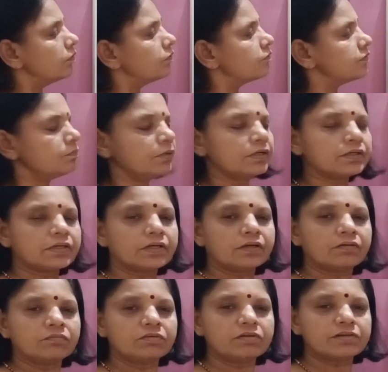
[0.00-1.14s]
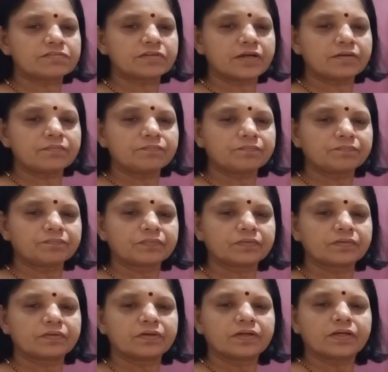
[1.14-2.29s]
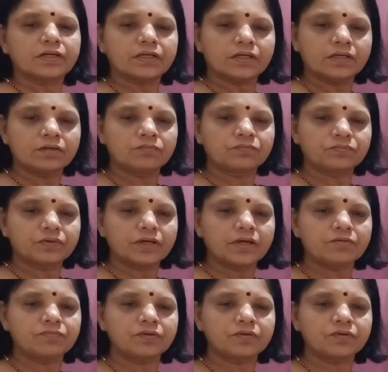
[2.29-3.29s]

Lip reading: Symmetry, how we will say? If a